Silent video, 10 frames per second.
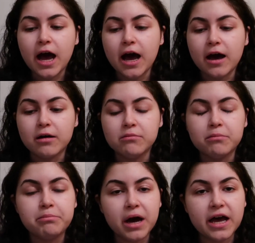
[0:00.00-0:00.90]

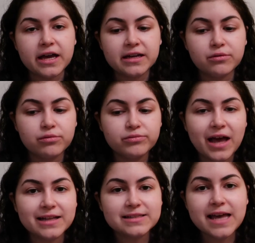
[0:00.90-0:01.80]
um, but
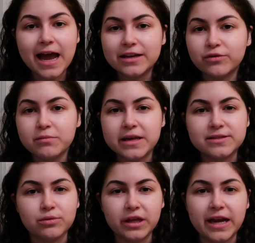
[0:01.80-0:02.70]
that's kind of what
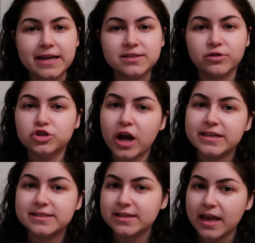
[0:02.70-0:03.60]
makes it really nice for
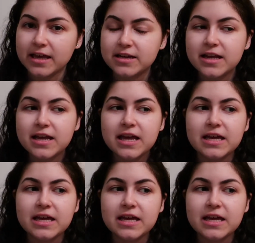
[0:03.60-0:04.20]
dry skin.